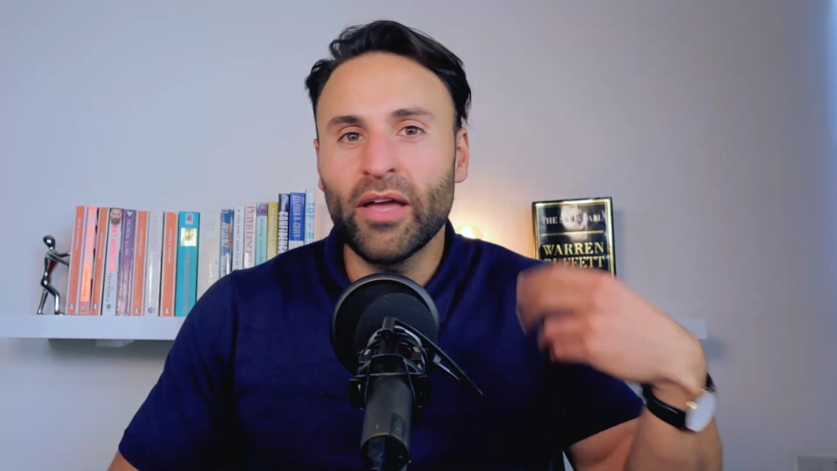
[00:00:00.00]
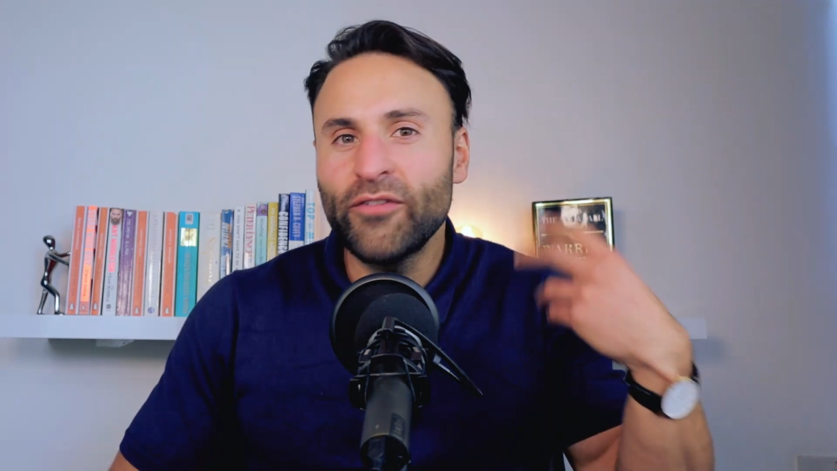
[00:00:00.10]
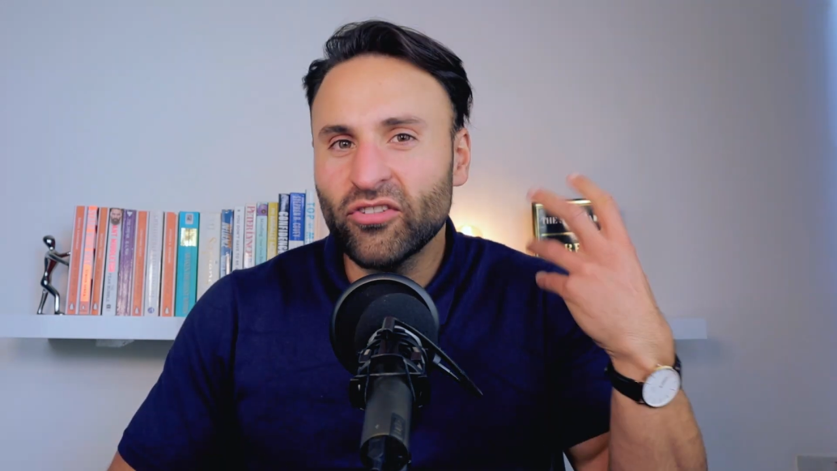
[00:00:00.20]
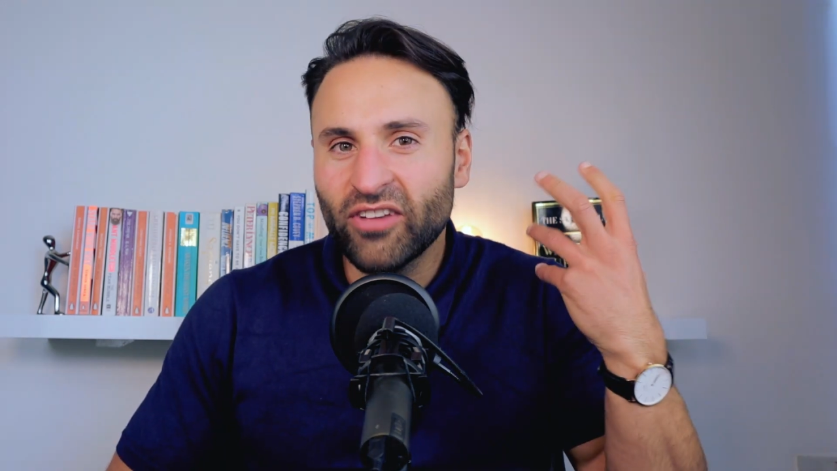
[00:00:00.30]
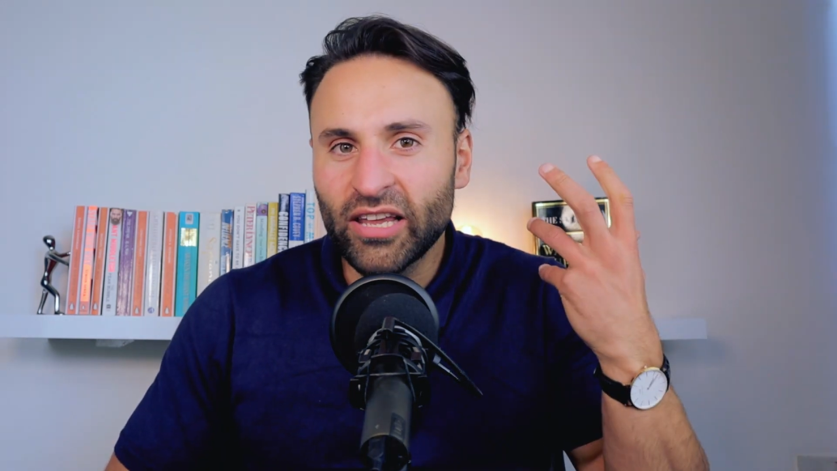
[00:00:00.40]
But
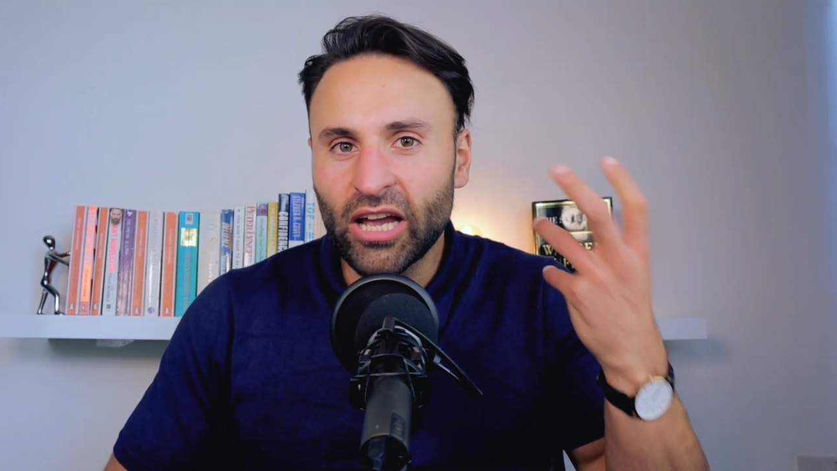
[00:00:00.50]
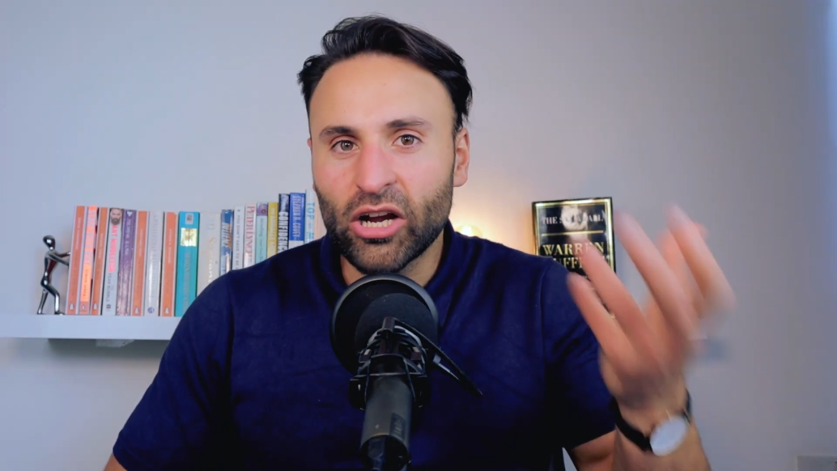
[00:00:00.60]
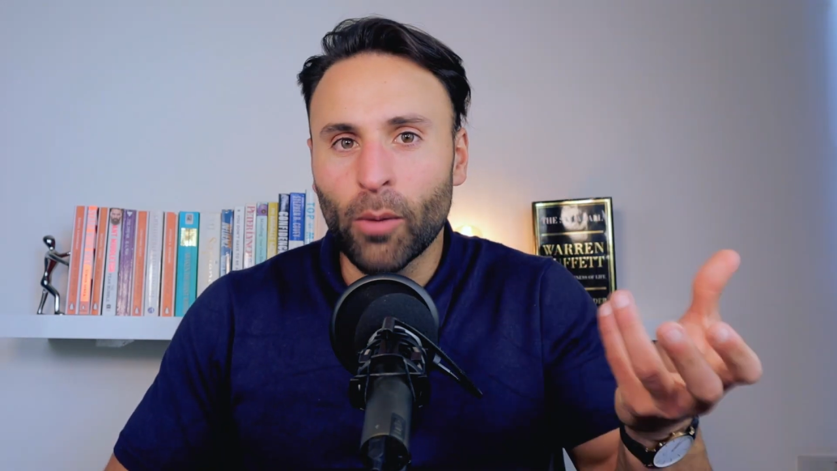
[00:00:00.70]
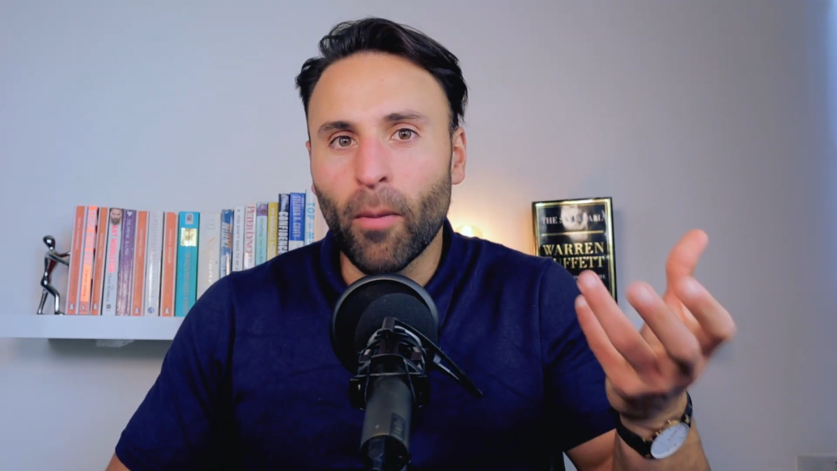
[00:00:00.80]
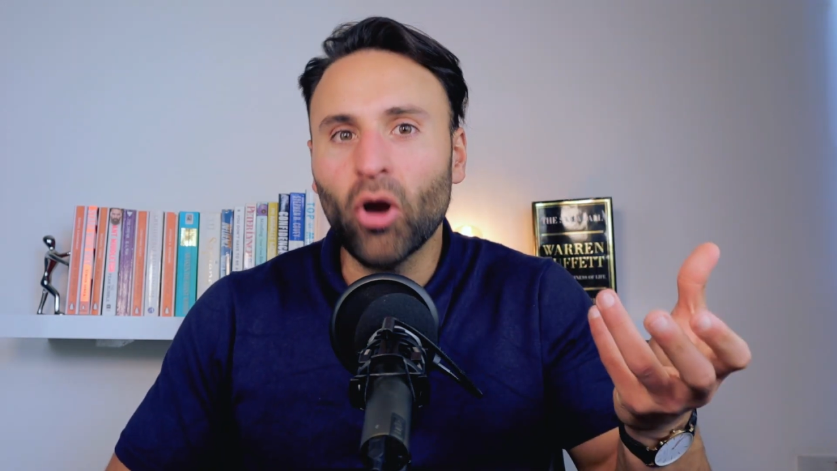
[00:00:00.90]
if you're selling a
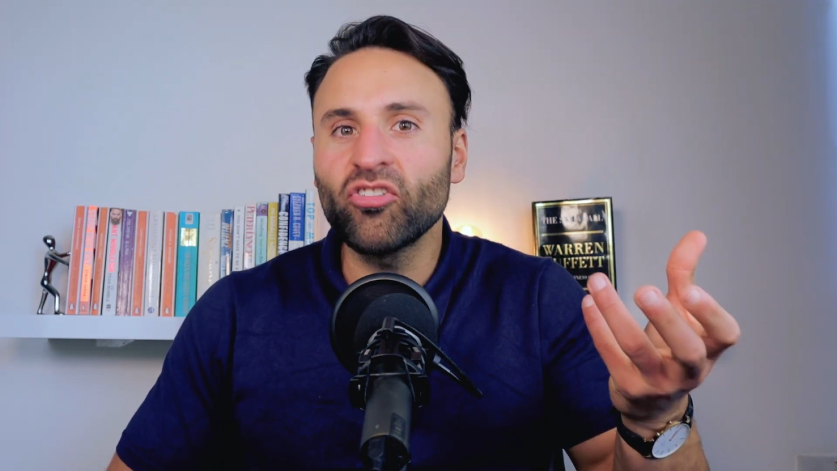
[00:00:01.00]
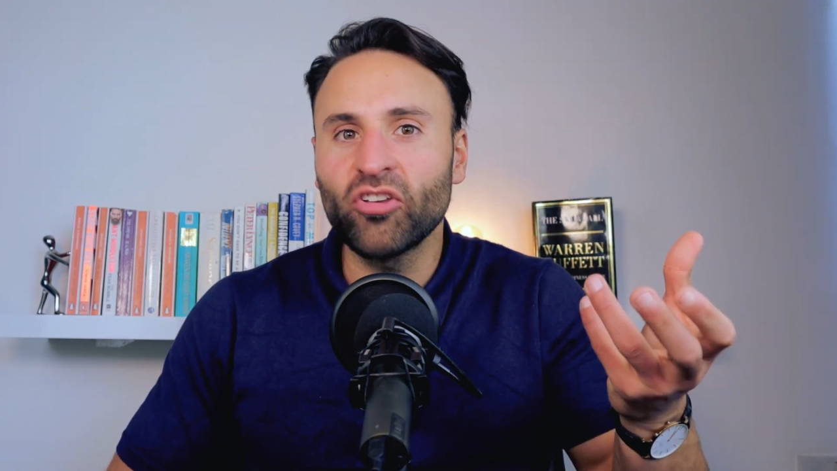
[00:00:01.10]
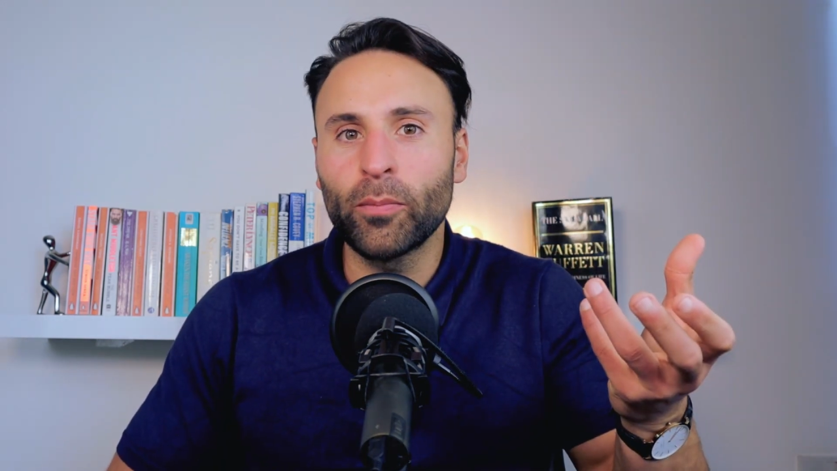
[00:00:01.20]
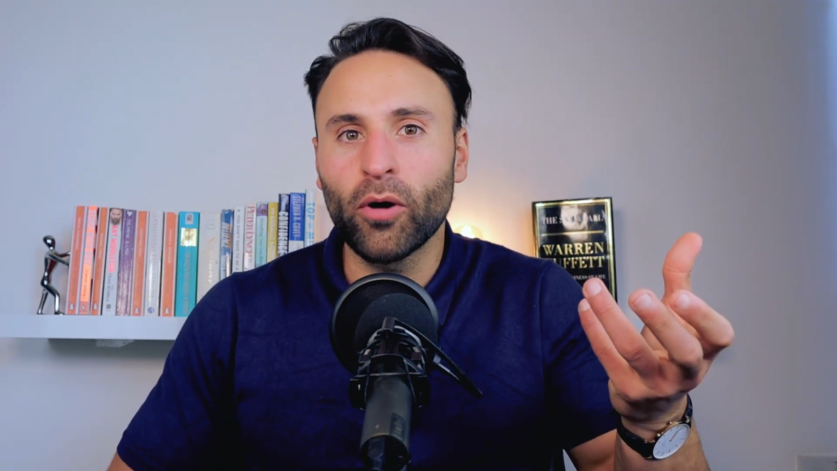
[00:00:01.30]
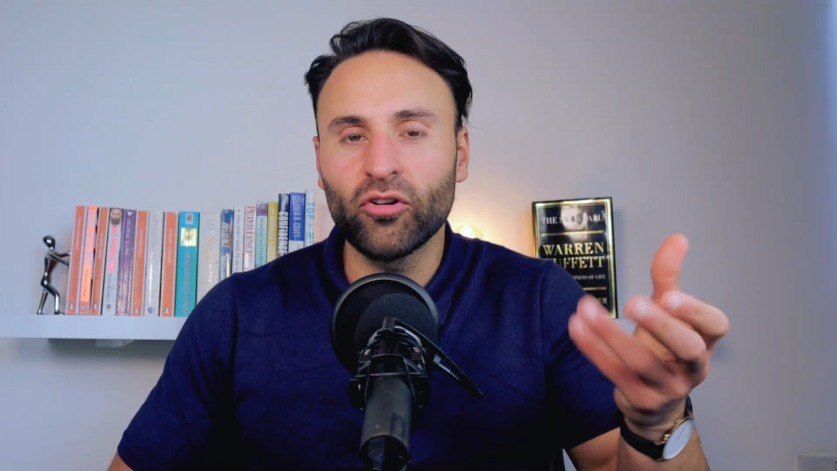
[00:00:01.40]

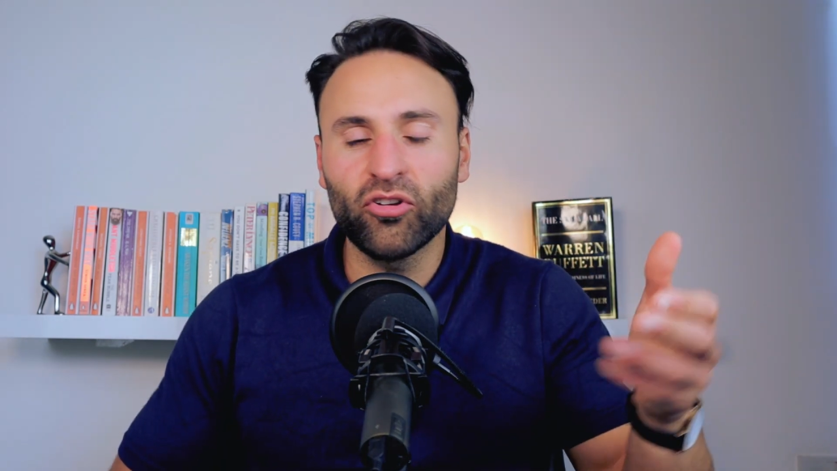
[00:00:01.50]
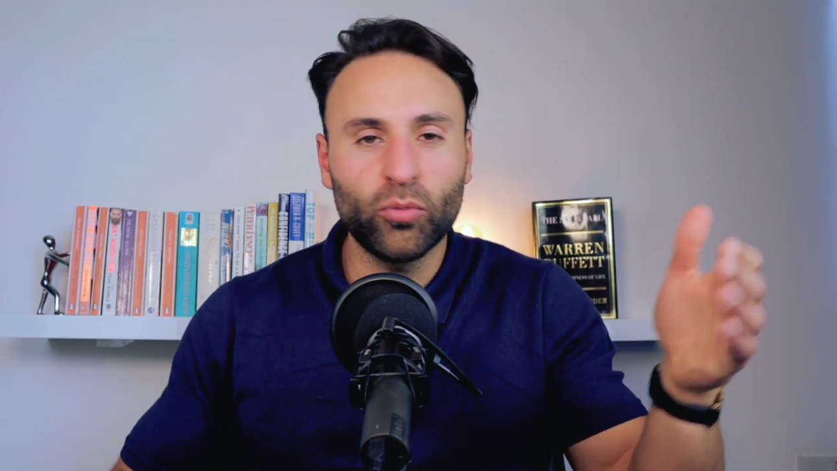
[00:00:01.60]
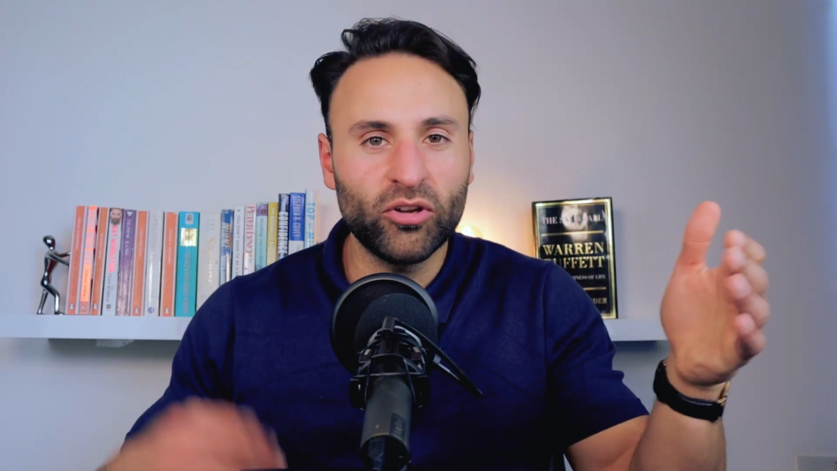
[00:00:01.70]
commodity product,